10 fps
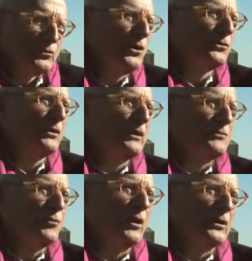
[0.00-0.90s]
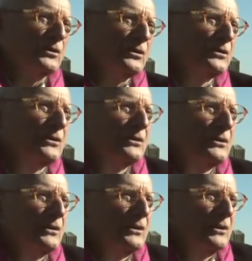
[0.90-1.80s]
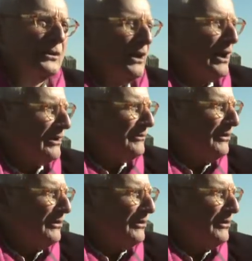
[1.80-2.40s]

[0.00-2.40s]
was no running water. Our